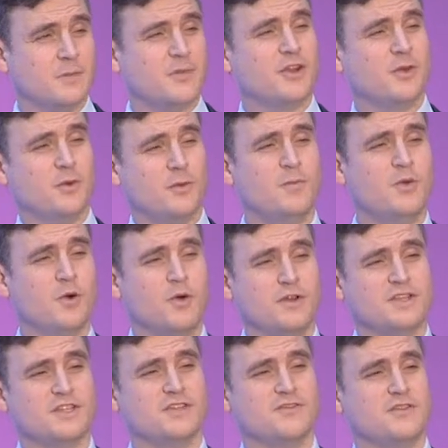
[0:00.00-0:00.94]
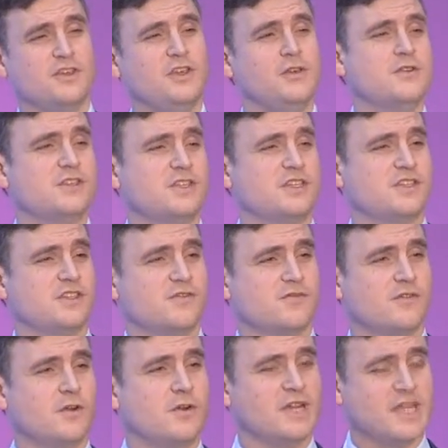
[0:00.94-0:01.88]
but important to the users of the
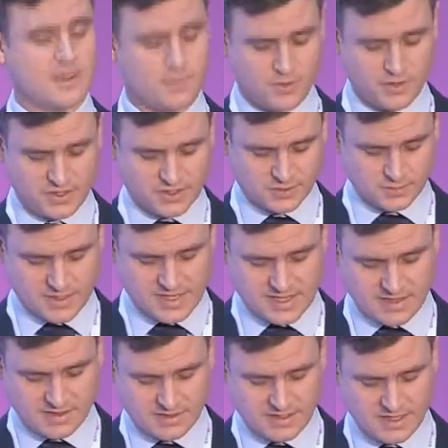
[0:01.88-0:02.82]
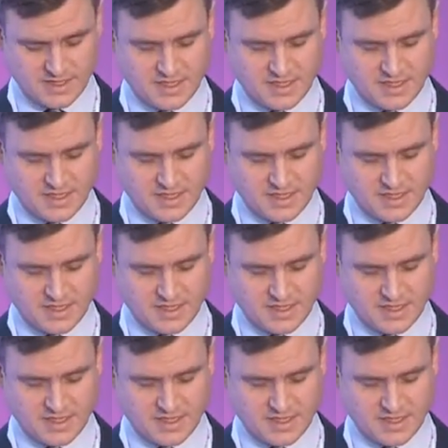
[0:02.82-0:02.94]
road network as well.